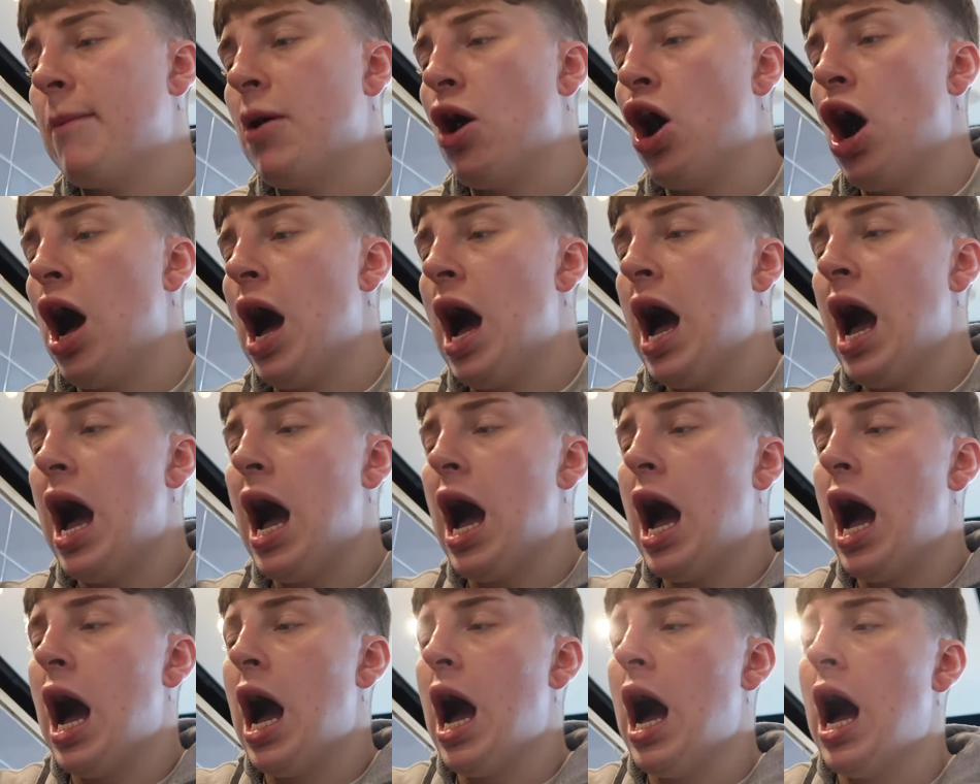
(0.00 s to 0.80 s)
Oh,
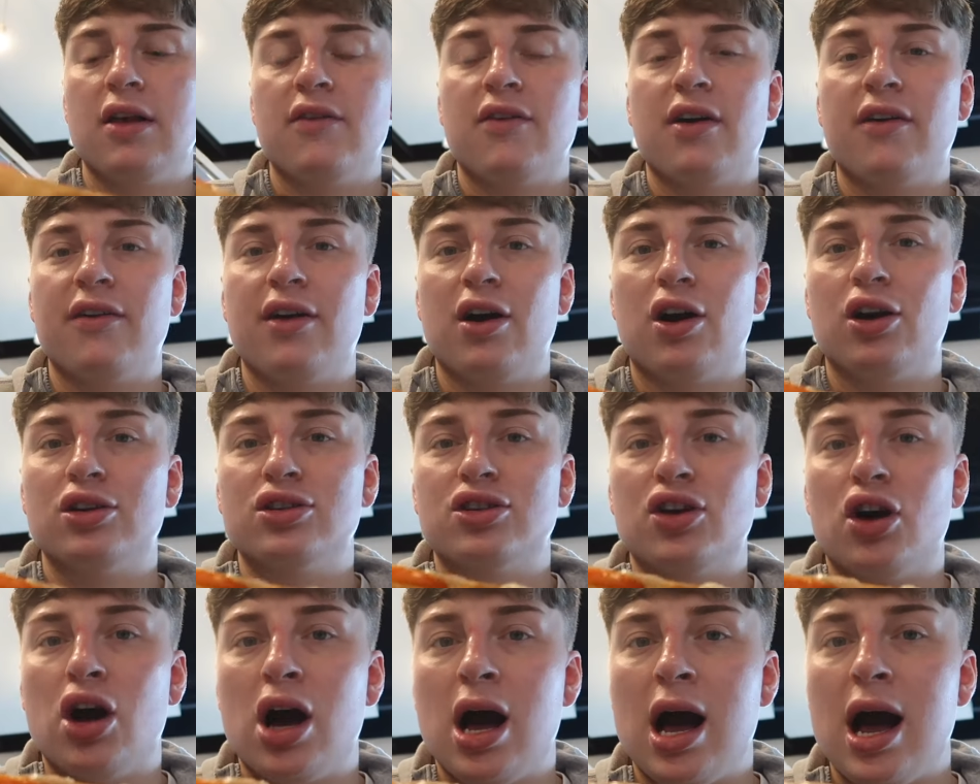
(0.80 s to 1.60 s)
ah, sorry hot
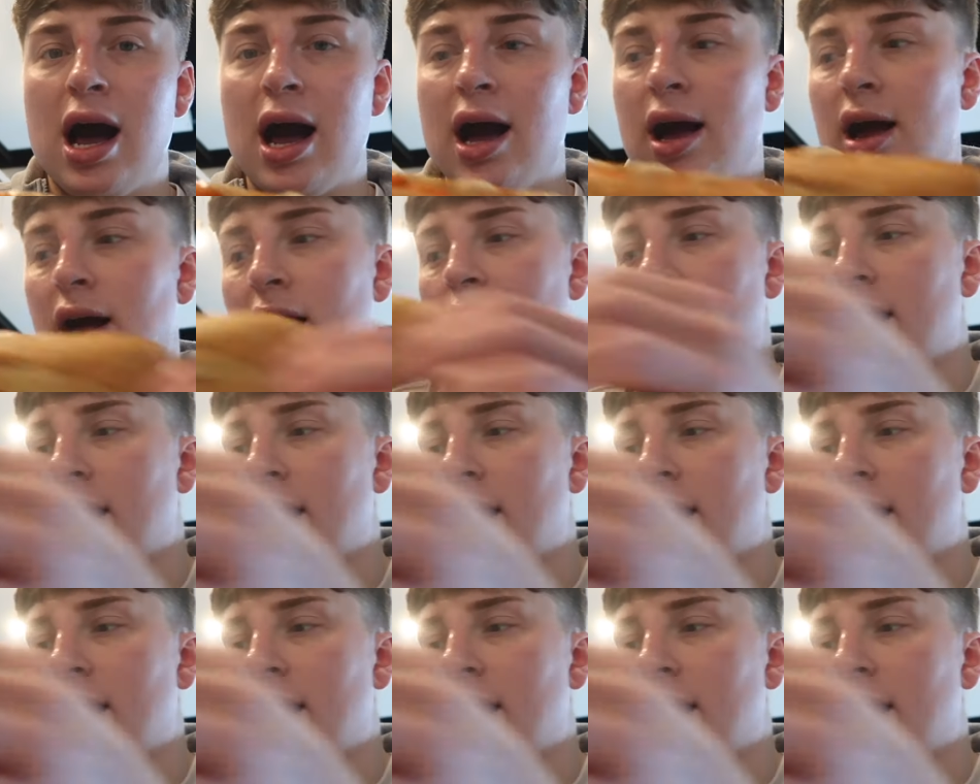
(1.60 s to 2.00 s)
stuff. ah.